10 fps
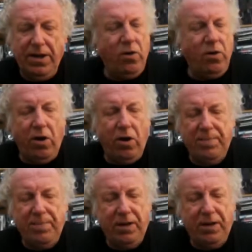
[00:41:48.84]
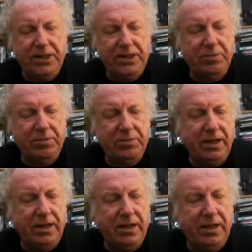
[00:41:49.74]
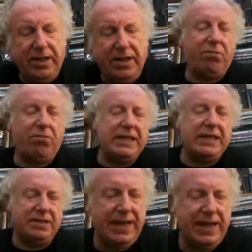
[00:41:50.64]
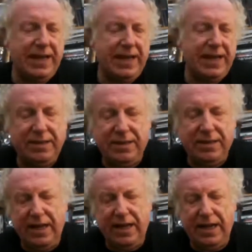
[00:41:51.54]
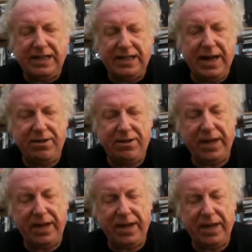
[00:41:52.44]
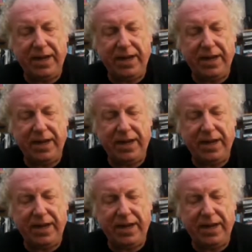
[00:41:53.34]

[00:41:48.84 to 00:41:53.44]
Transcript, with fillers: no, or was that? The only person who was ultimately present, Madeleine uh, explained to me,